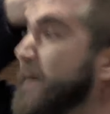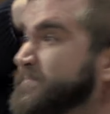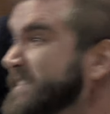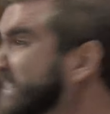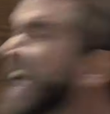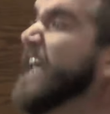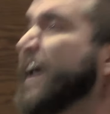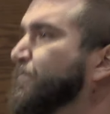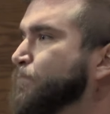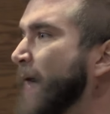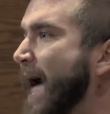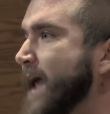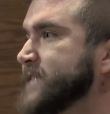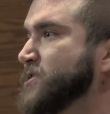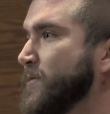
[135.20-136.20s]
I'm sick of
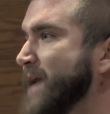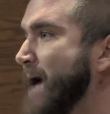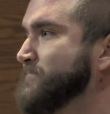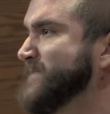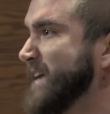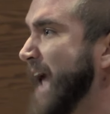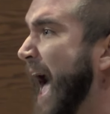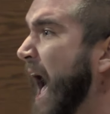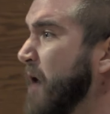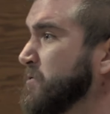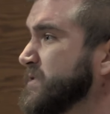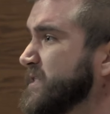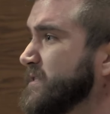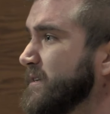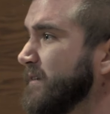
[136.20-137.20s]
playing to an empty
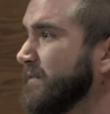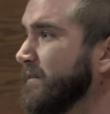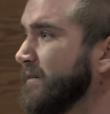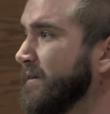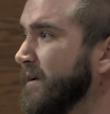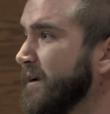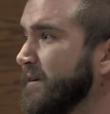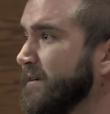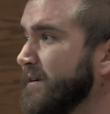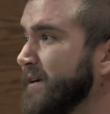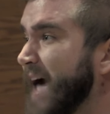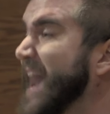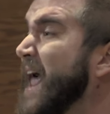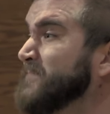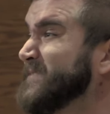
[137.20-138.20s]
house.
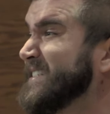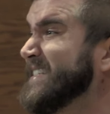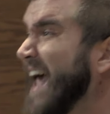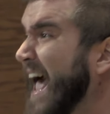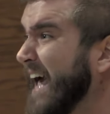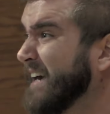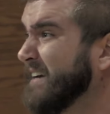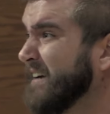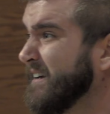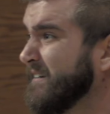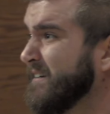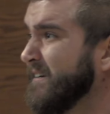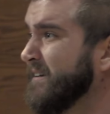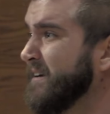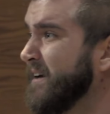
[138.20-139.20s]
And I'm sick.
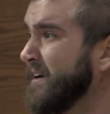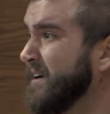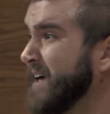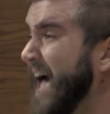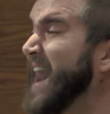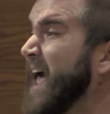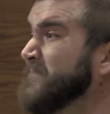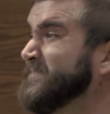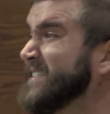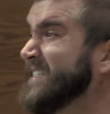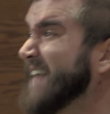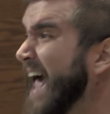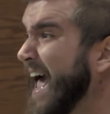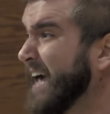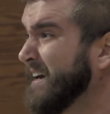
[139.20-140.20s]
And I'm
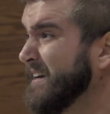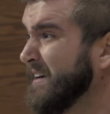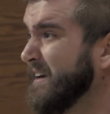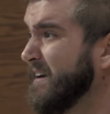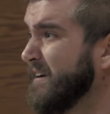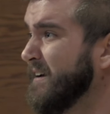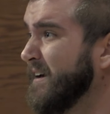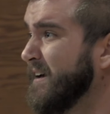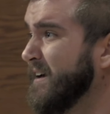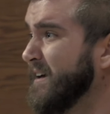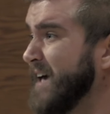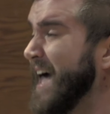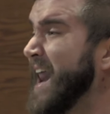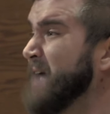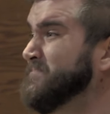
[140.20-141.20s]
sick.
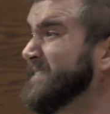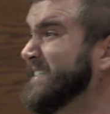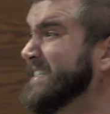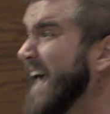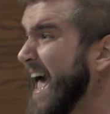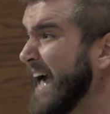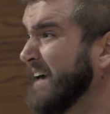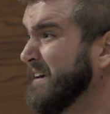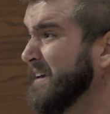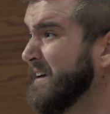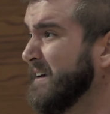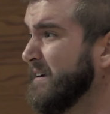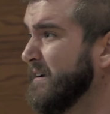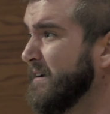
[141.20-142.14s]
And I'm sick.